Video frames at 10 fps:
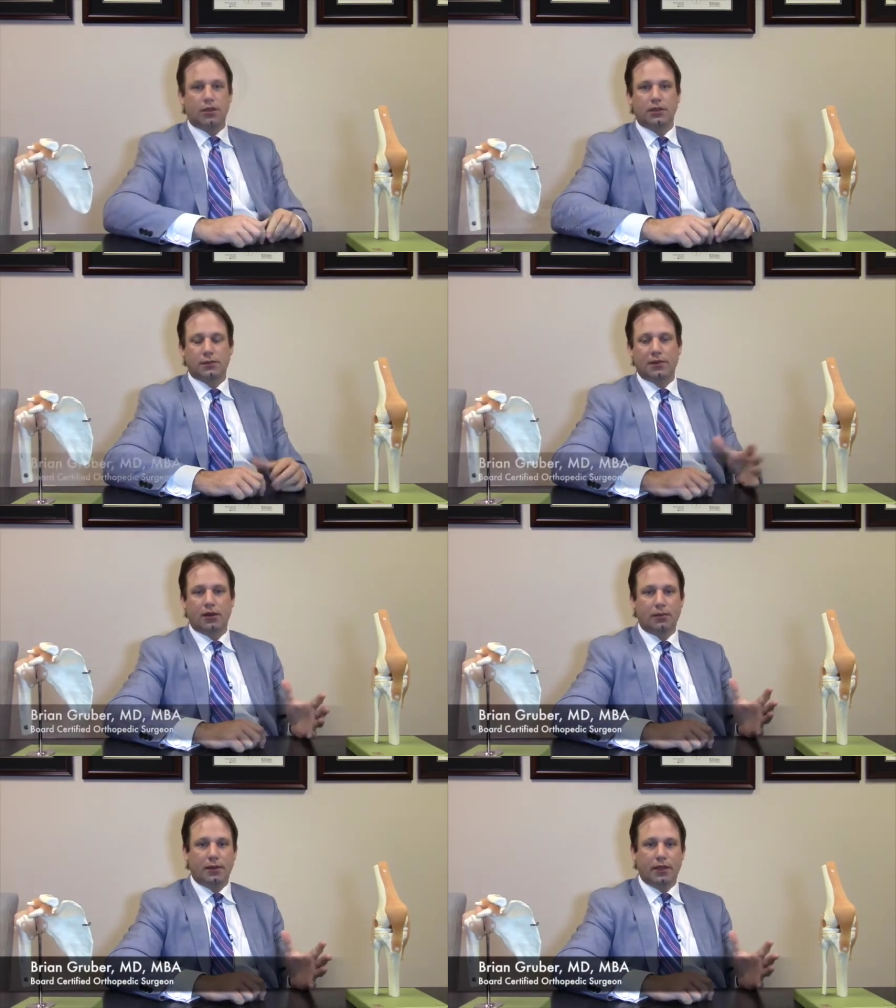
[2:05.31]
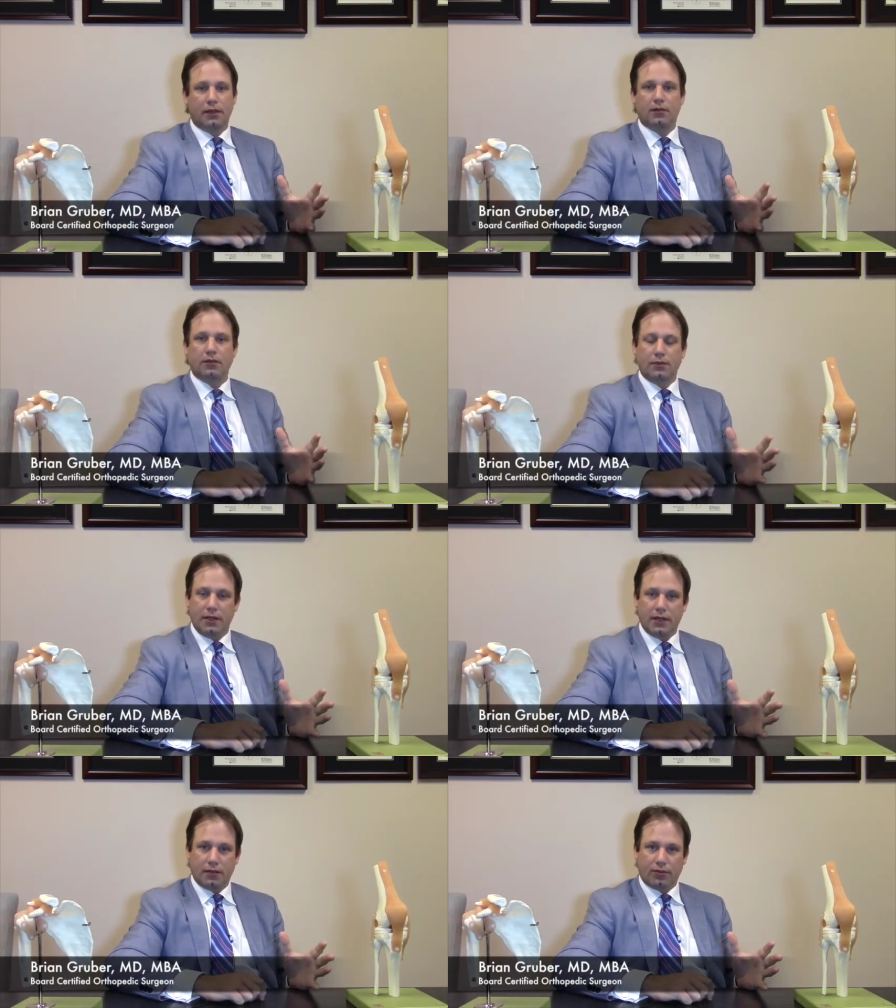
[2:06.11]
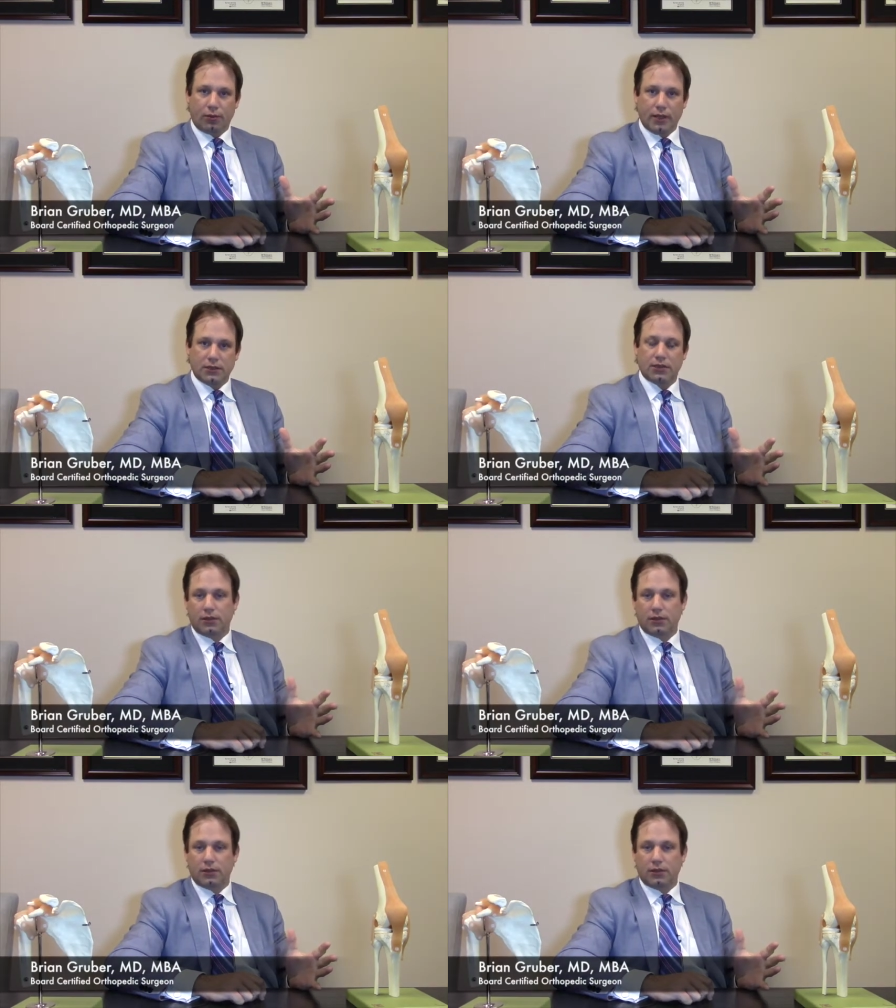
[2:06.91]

can use PRP many different ways.